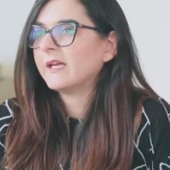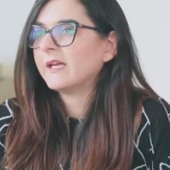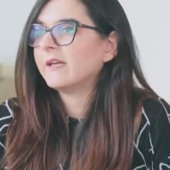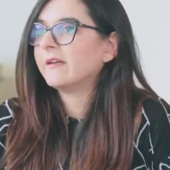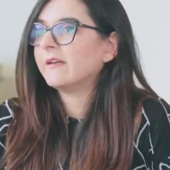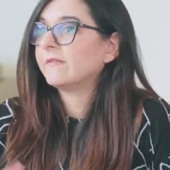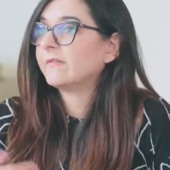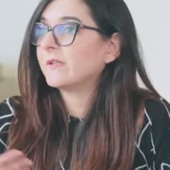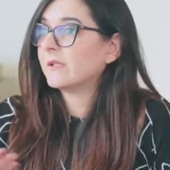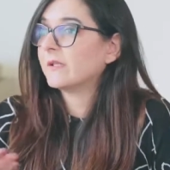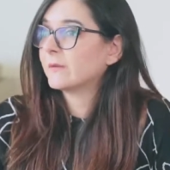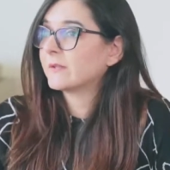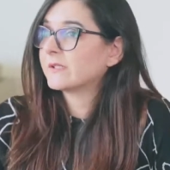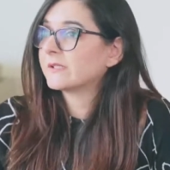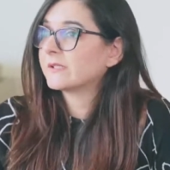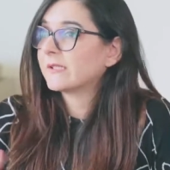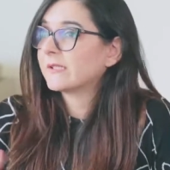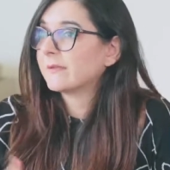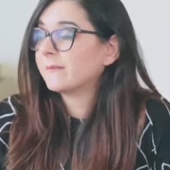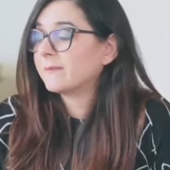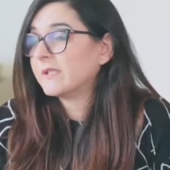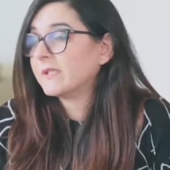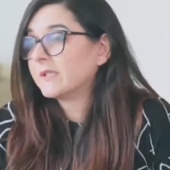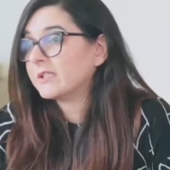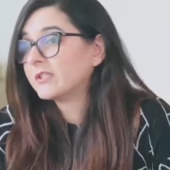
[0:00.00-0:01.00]
if there was
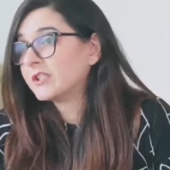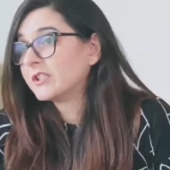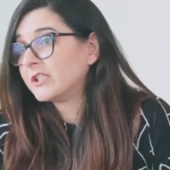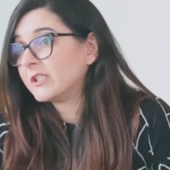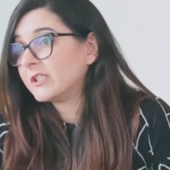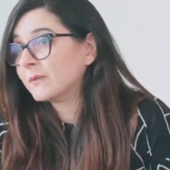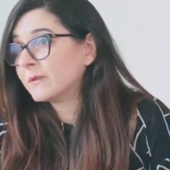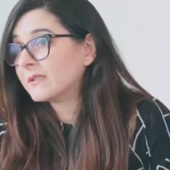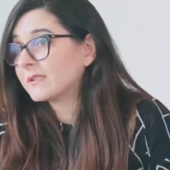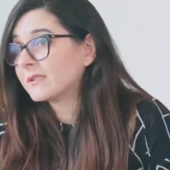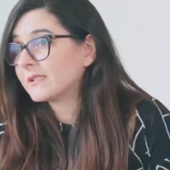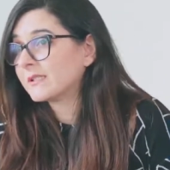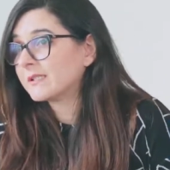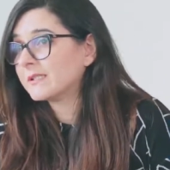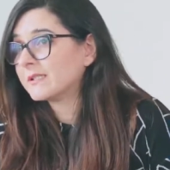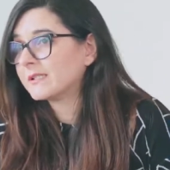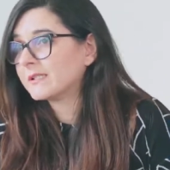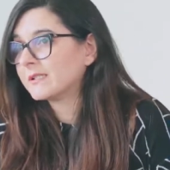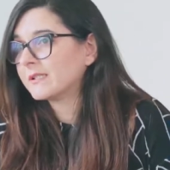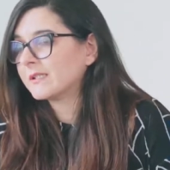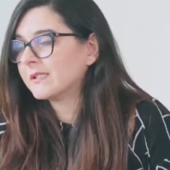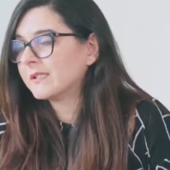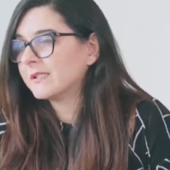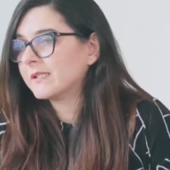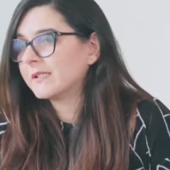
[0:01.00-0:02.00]
something she was
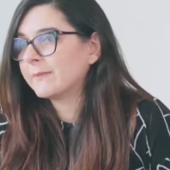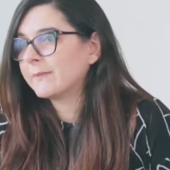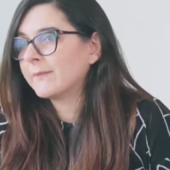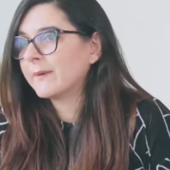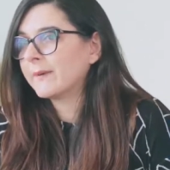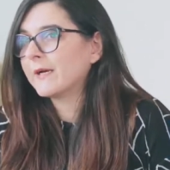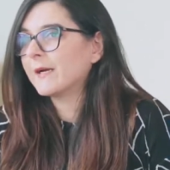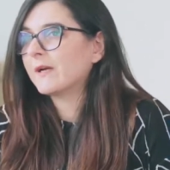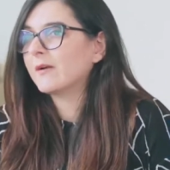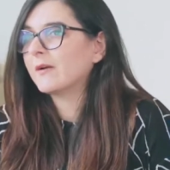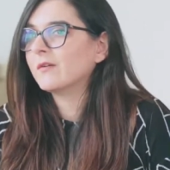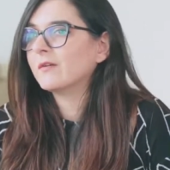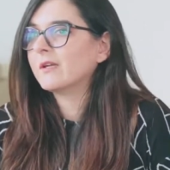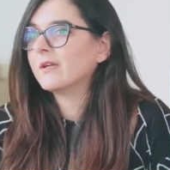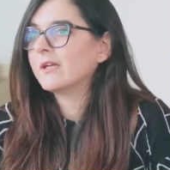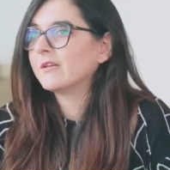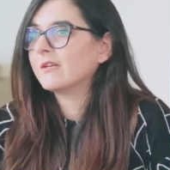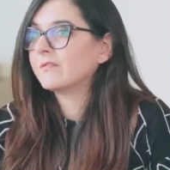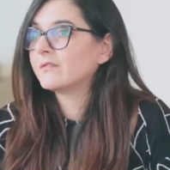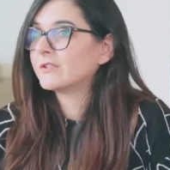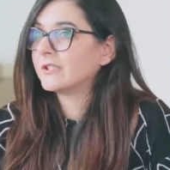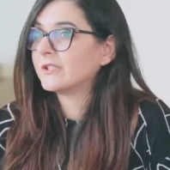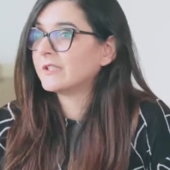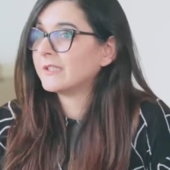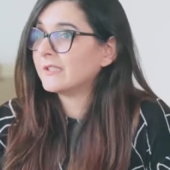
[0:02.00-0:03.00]
concerned about,
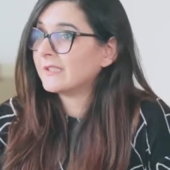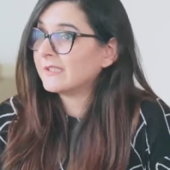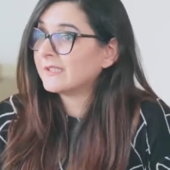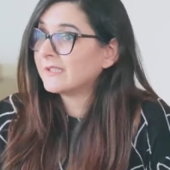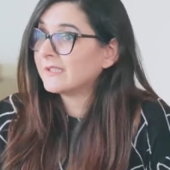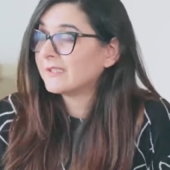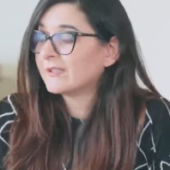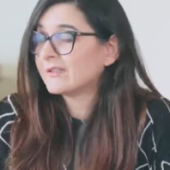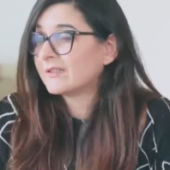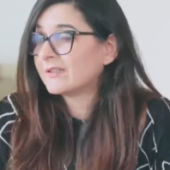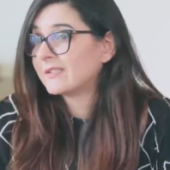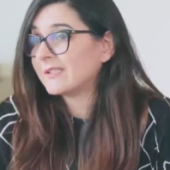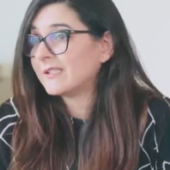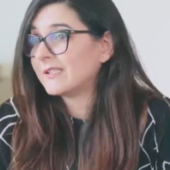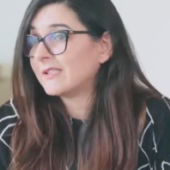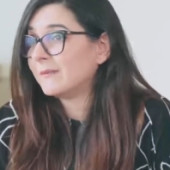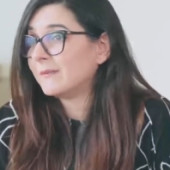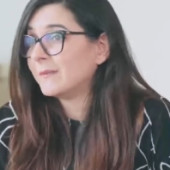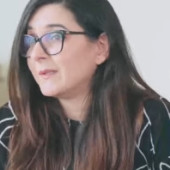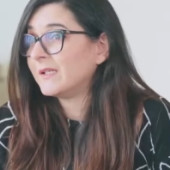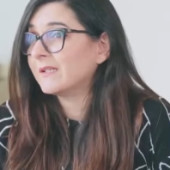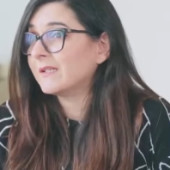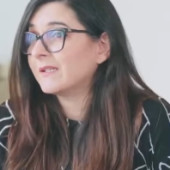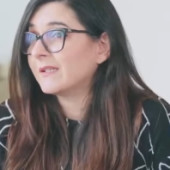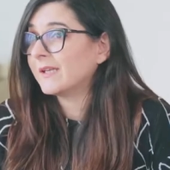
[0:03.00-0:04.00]
if she needed to see
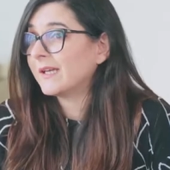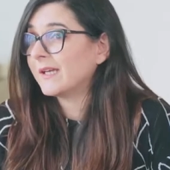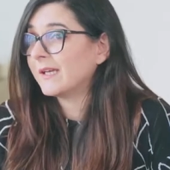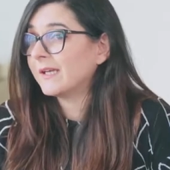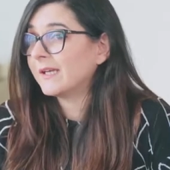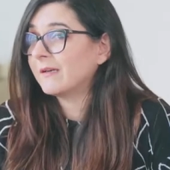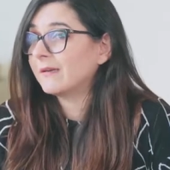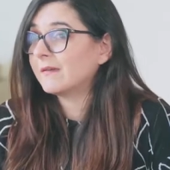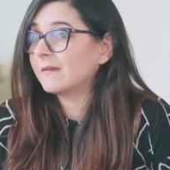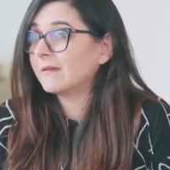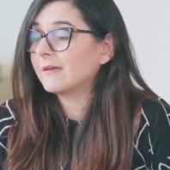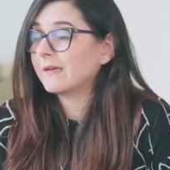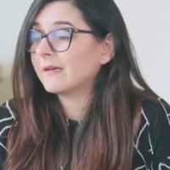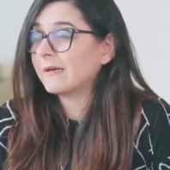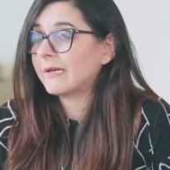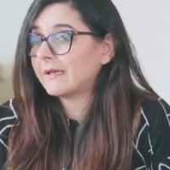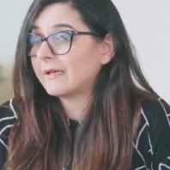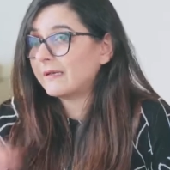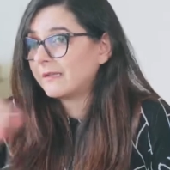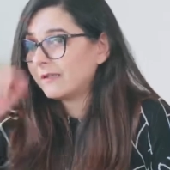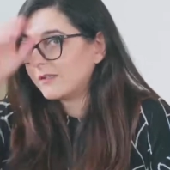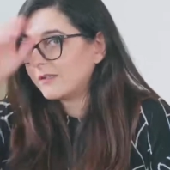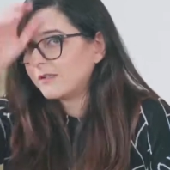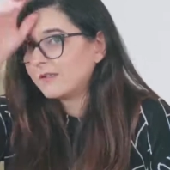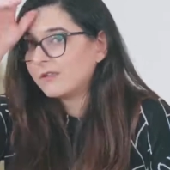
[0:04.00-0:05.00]
me again,
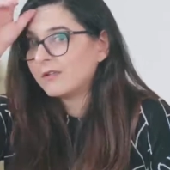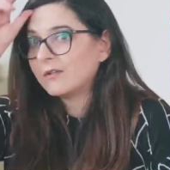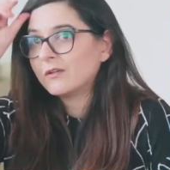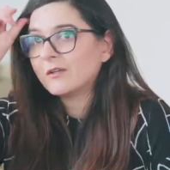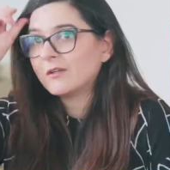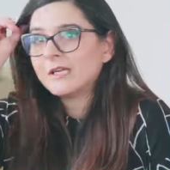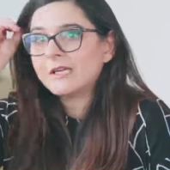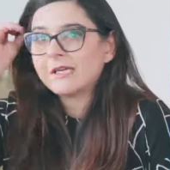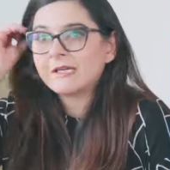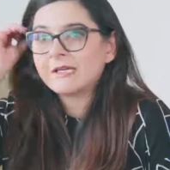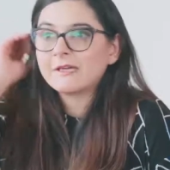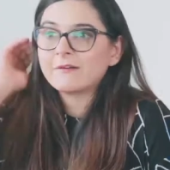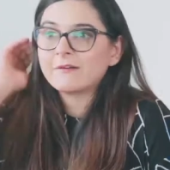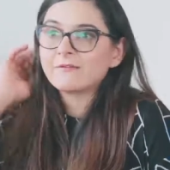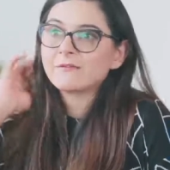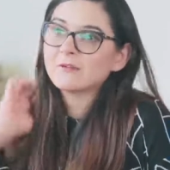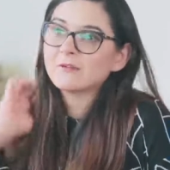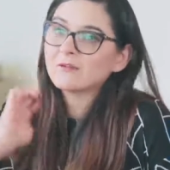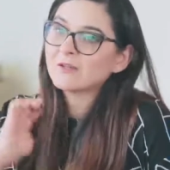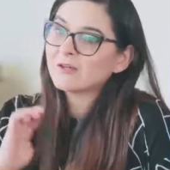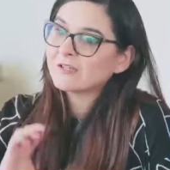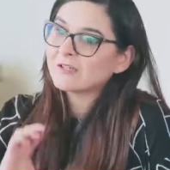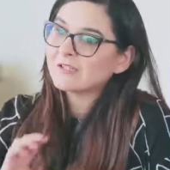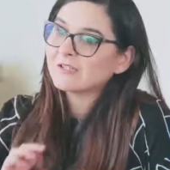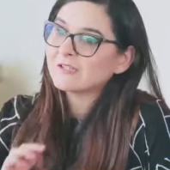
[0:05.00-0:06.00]
and you know like if a
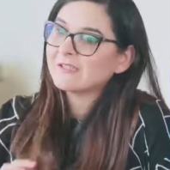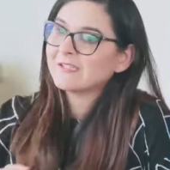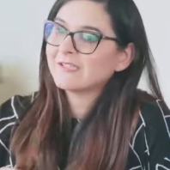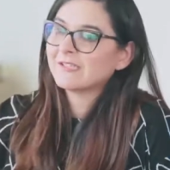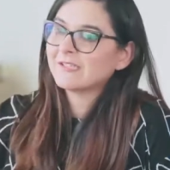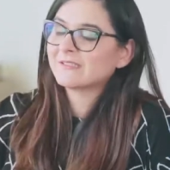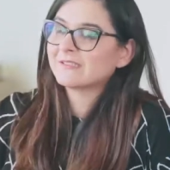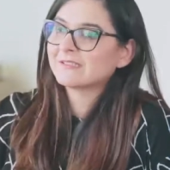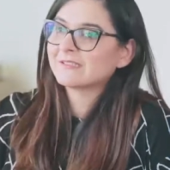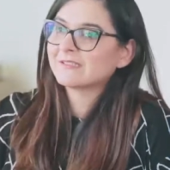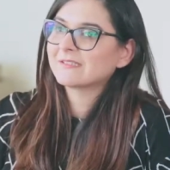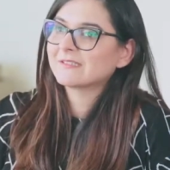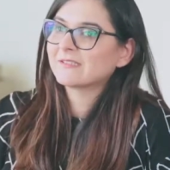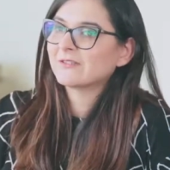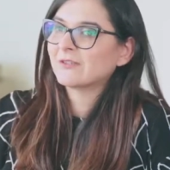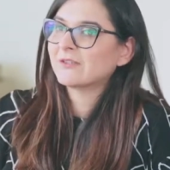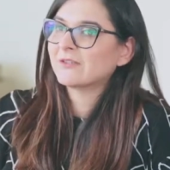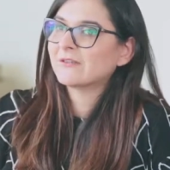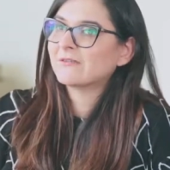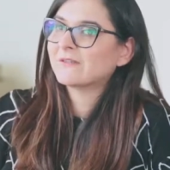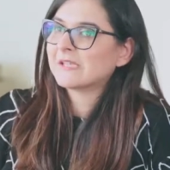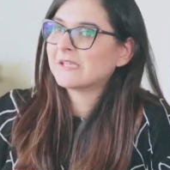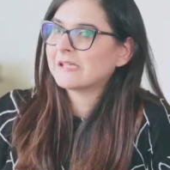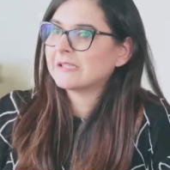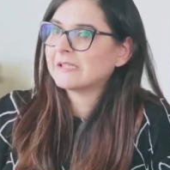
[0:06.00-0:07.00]
doctor like sort
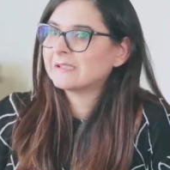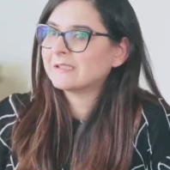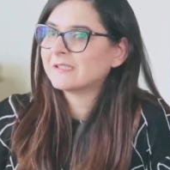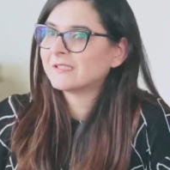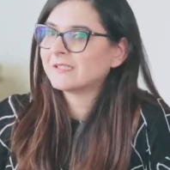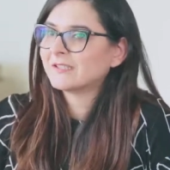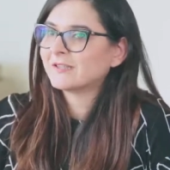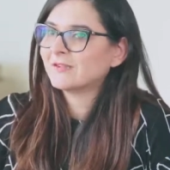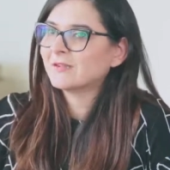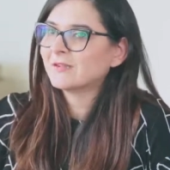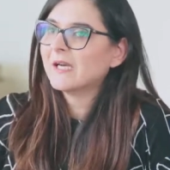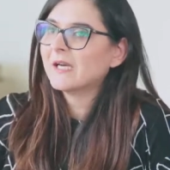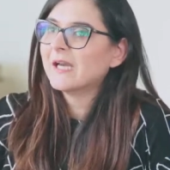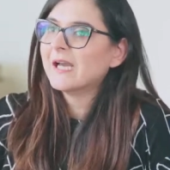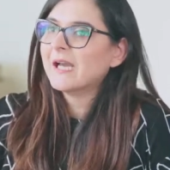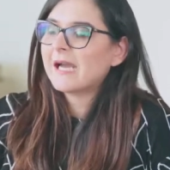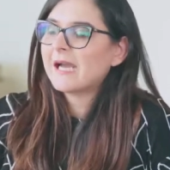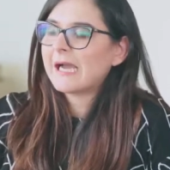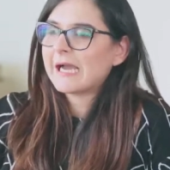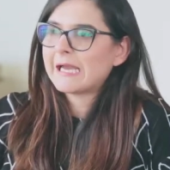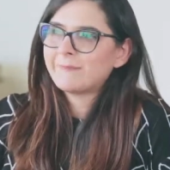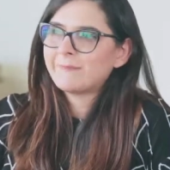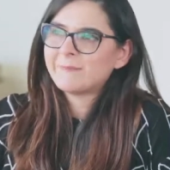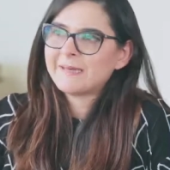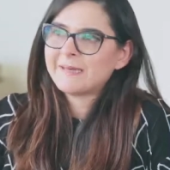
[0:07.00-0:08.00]
of tells you
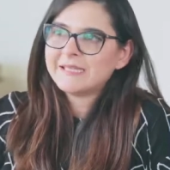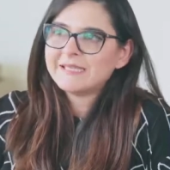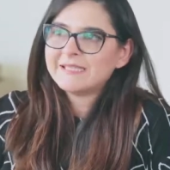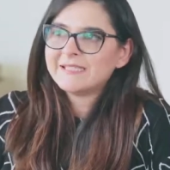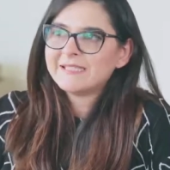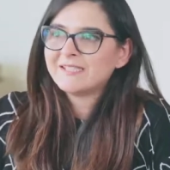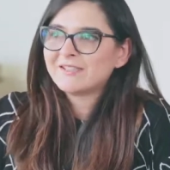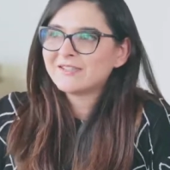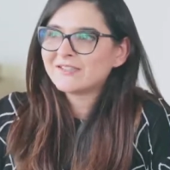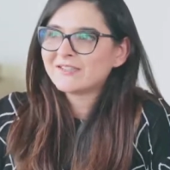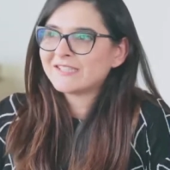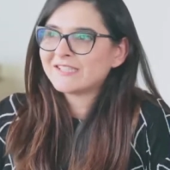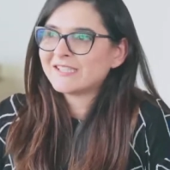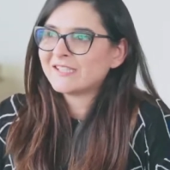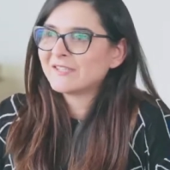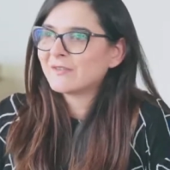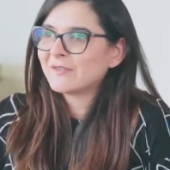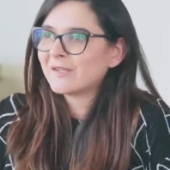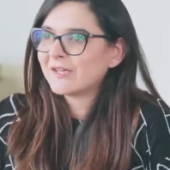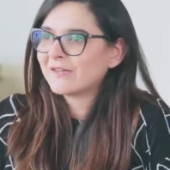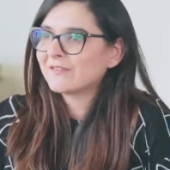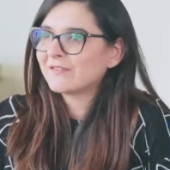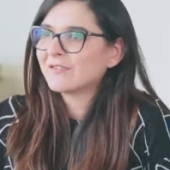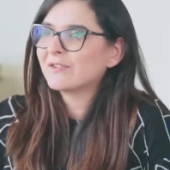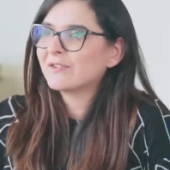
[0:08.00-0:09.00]
I might need to see
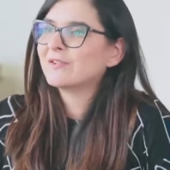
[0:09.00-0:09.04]
you after